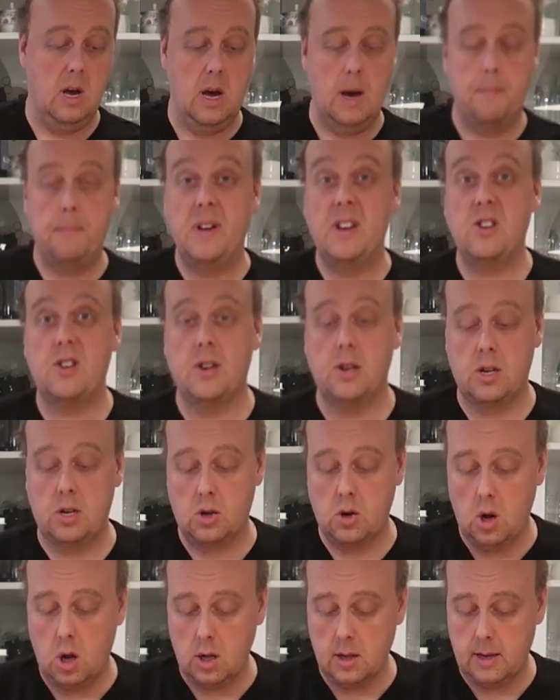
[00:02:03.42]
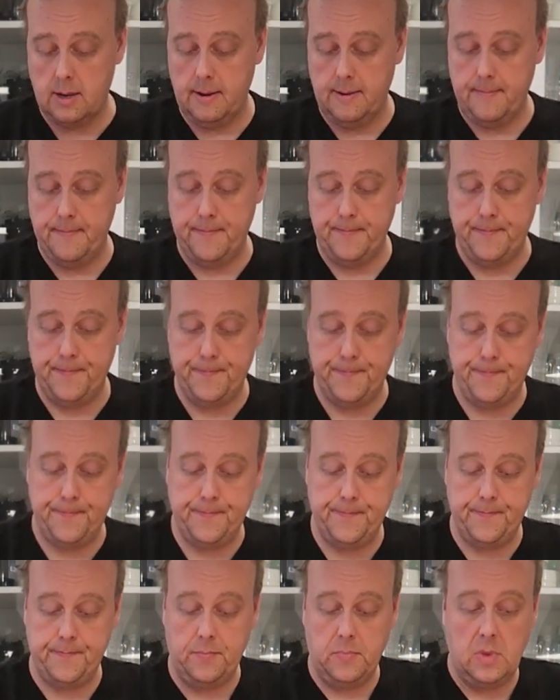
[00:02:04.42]
a pinch of salt.
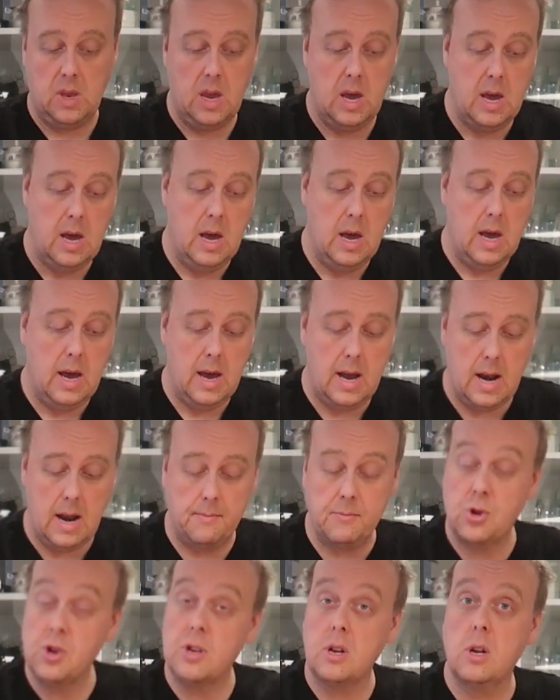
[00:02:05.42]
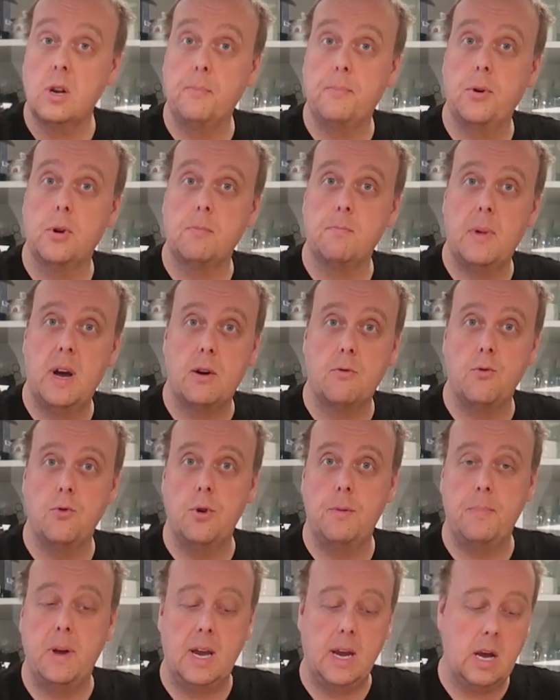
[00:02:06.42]
And I'm just going to put my
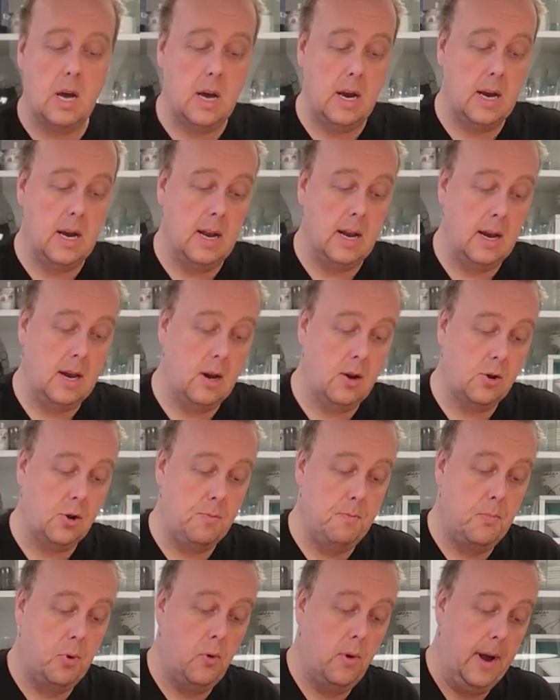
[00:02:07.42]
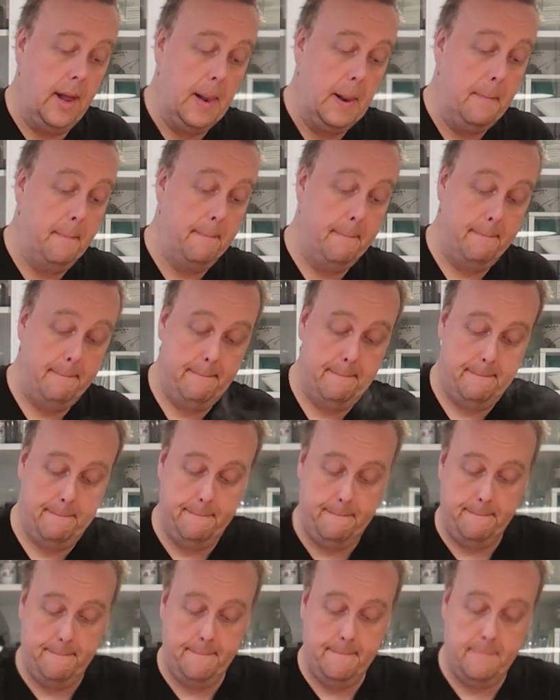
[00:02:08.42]
rutabaga in here to boil.
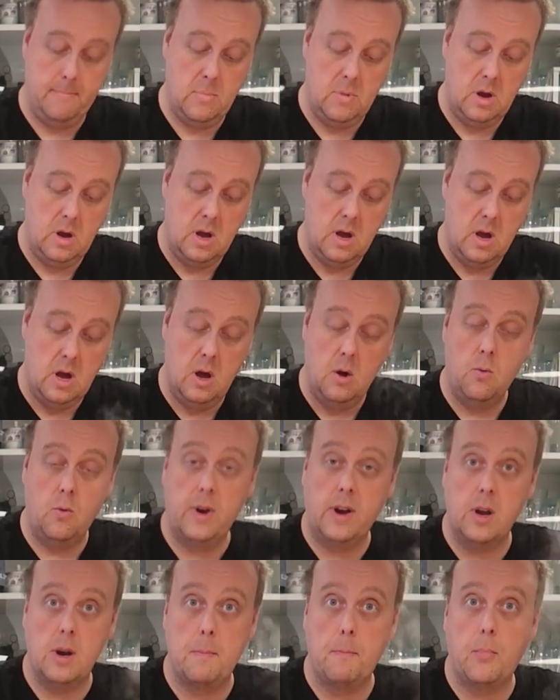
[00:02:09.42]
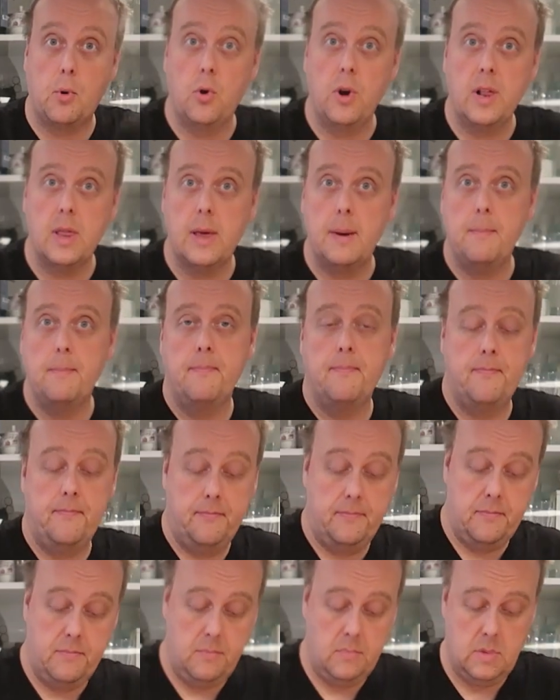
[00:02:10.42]
We're going to boil them
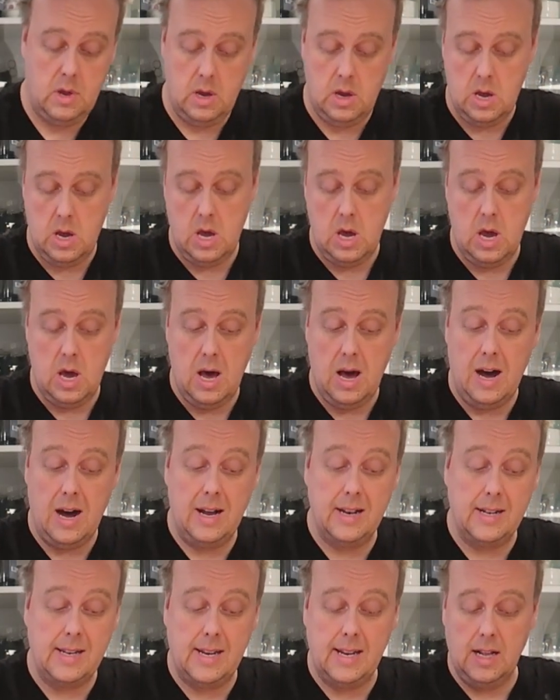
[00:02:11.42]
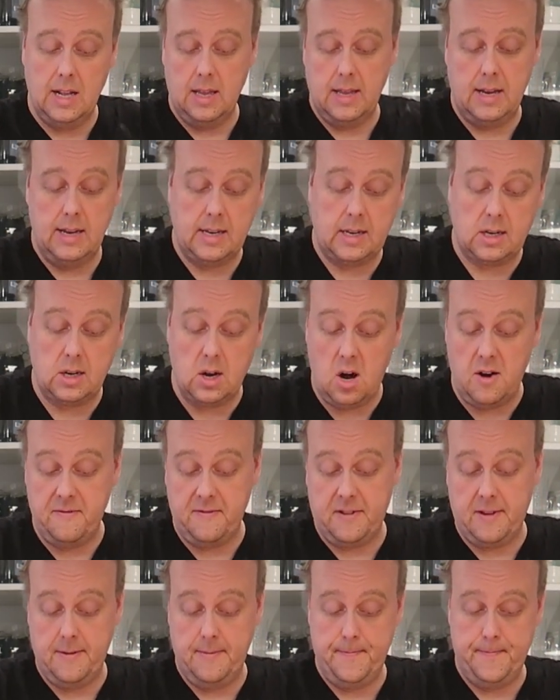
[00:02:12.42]
until they're
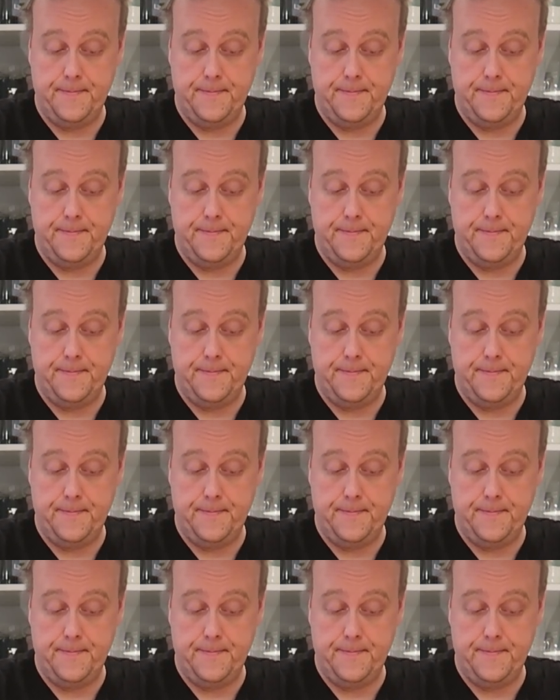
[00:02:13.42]
soft.